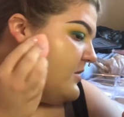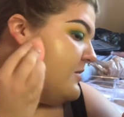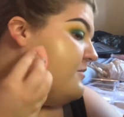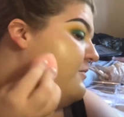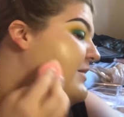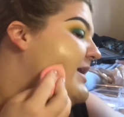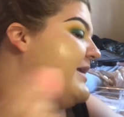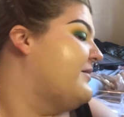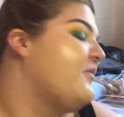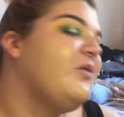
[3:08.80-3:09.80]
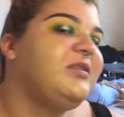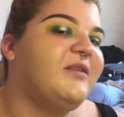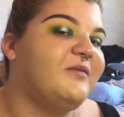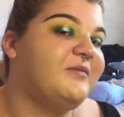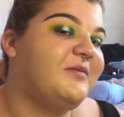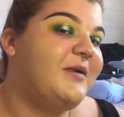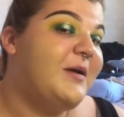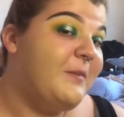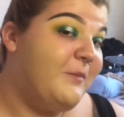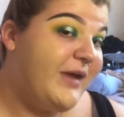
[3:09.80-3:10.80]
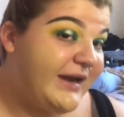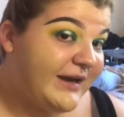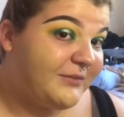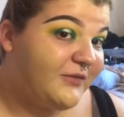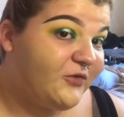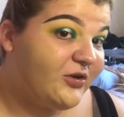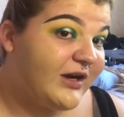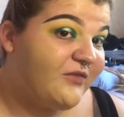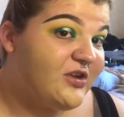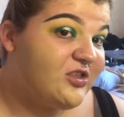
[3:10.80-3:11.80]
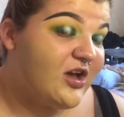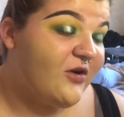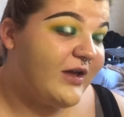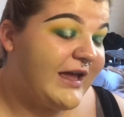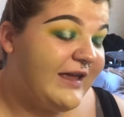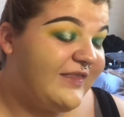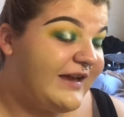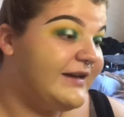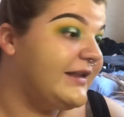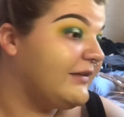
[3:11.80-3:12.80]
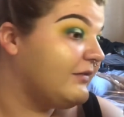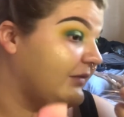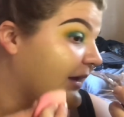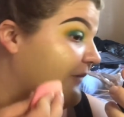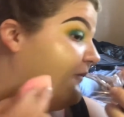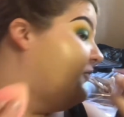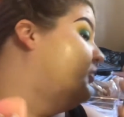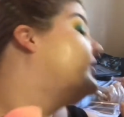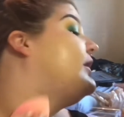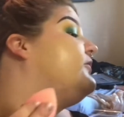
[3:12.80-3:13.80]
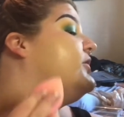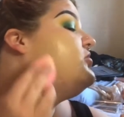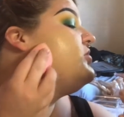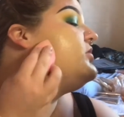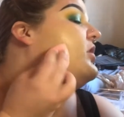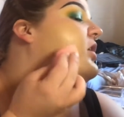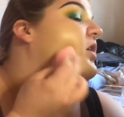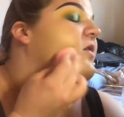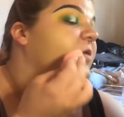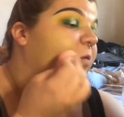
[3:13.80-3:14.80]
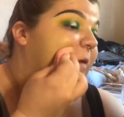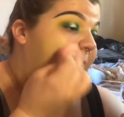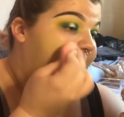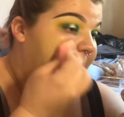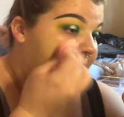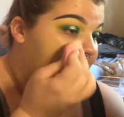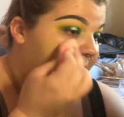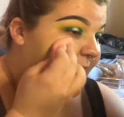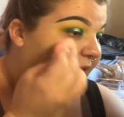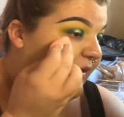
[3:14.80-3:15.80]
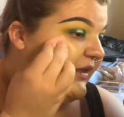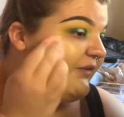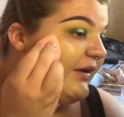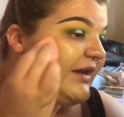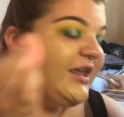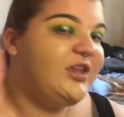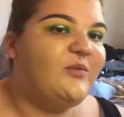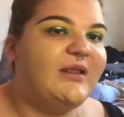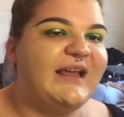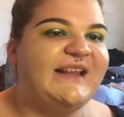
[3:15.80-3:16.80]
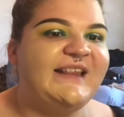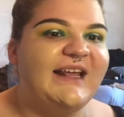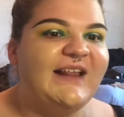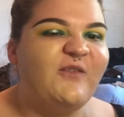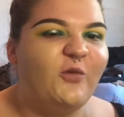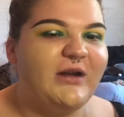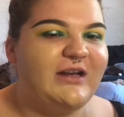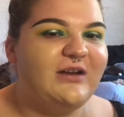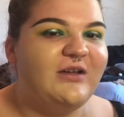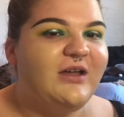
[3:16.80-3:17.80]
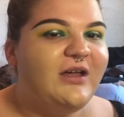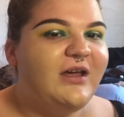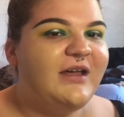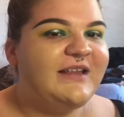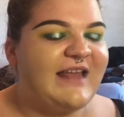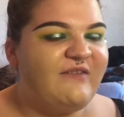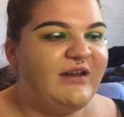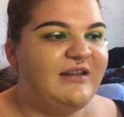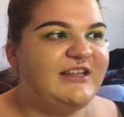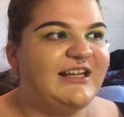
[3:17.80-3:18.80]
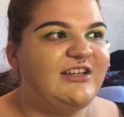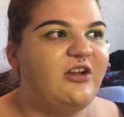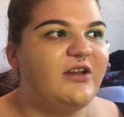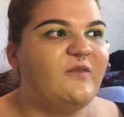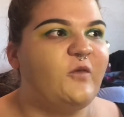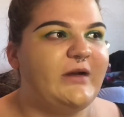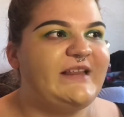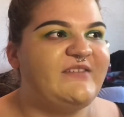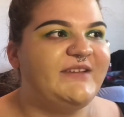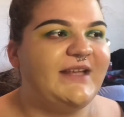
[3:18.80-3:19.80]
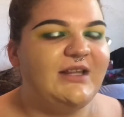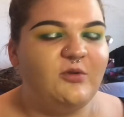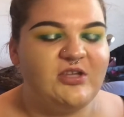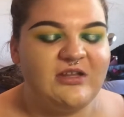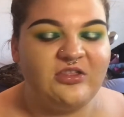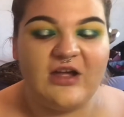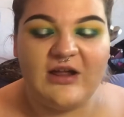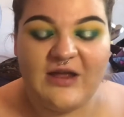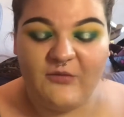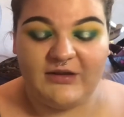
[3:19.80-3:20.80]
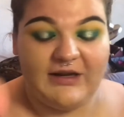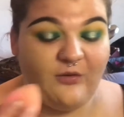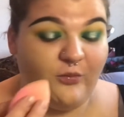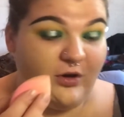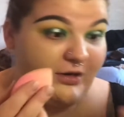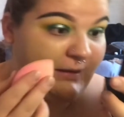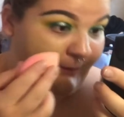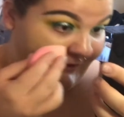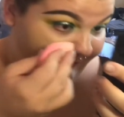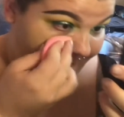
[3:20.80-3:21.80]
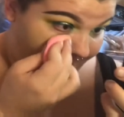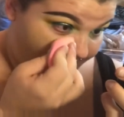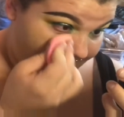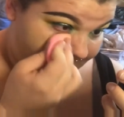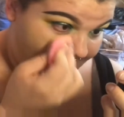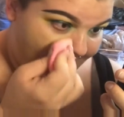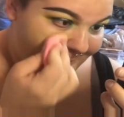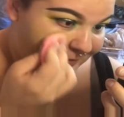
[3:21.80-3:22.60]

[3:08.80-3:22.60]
medium, what the, medium to full coverage? Okay, that is like full coverage all the way. By the way, this foundation was like six forty seven, six dollars and forty seven cents, which I thought was a weird specific number at the time.